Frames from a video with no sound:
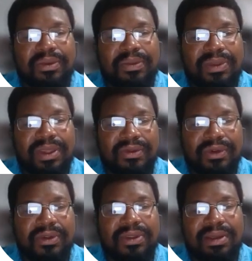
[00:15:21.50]

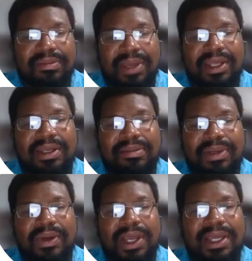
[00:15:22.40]
Ruth met
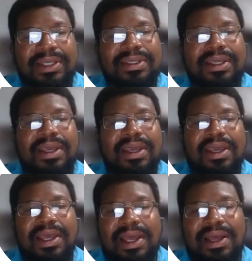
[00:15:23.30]
Boaz
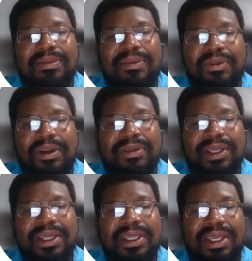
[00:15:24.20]
roughly
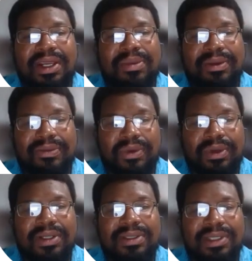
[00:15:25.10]
a year
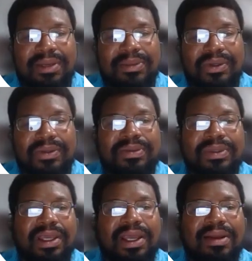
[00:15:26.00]
before Samuel
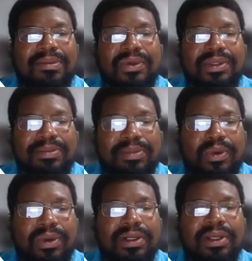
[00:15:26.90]
was
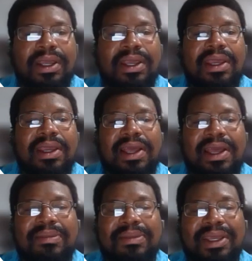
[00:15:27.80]
born.
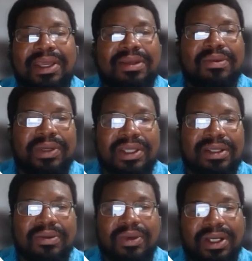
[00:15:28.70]
And we're
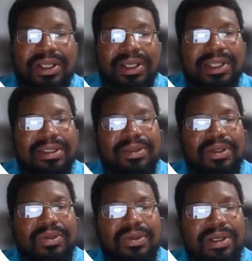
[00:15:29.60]
going to look at some of
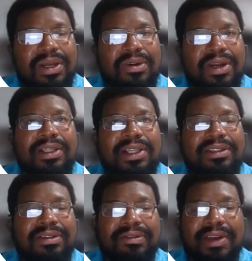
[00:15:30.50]
those
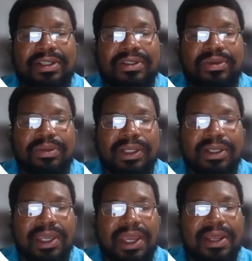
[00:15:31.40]
chronological factors when we
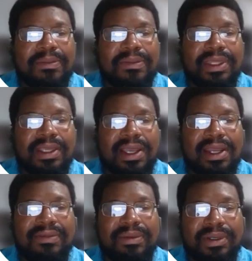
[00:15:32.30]
look at
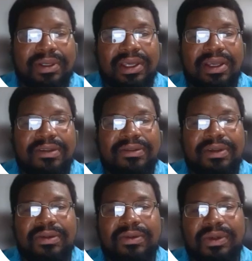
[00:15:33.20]
kind of the book of
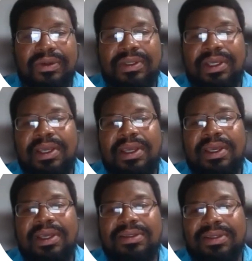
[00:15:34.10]
Ruth.
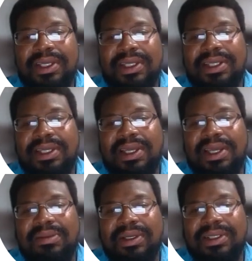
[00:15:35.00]
So then
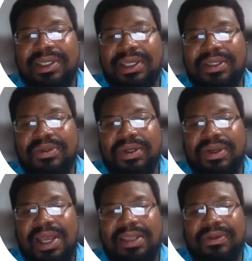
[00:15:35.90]
they're going to say Israel
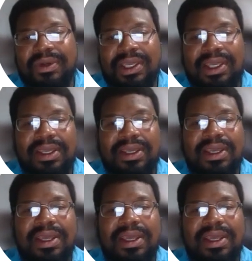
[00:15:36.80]
asked for a king